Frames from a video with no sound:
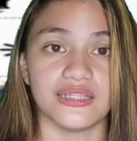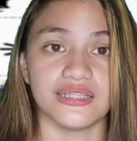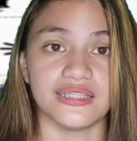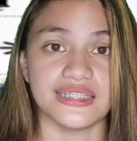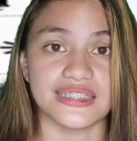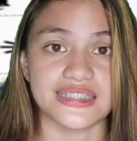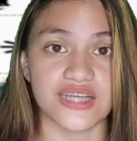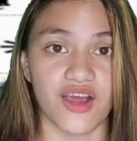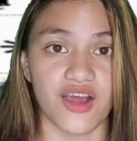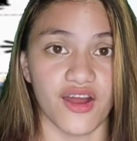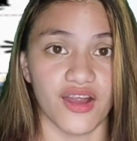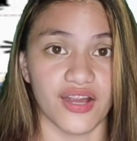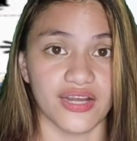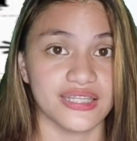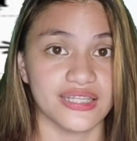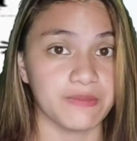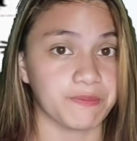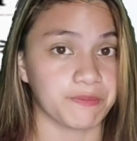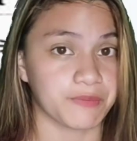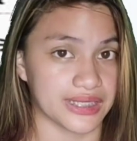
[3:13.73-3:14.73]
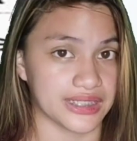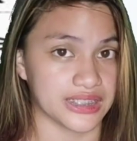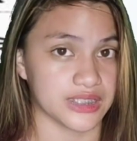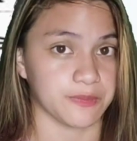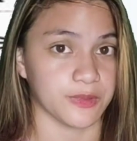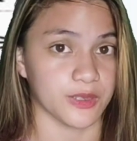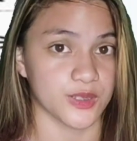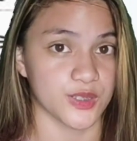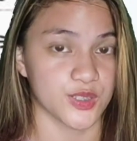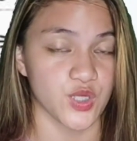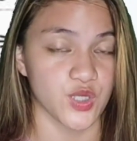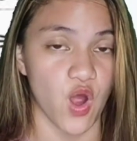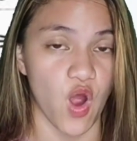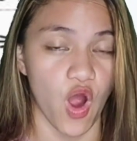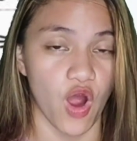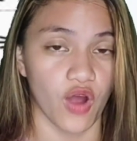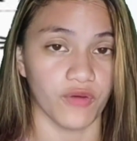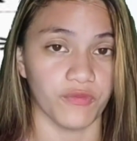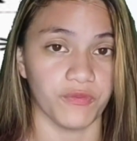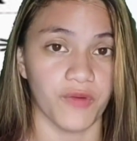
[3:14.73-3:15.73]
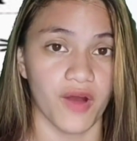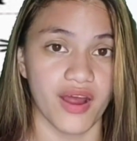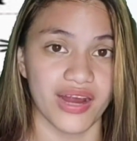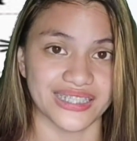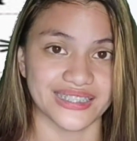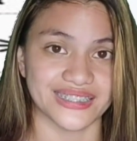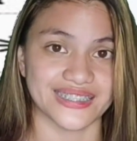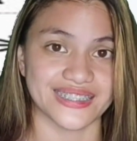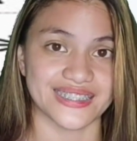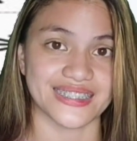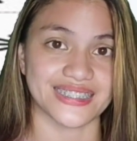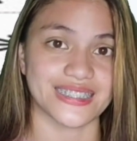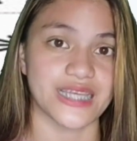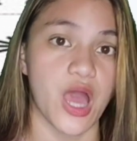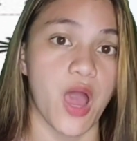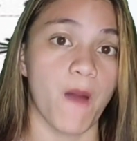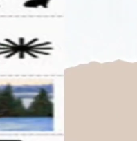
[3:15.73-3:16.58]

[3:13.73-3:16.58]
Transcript: These are the principles of arts: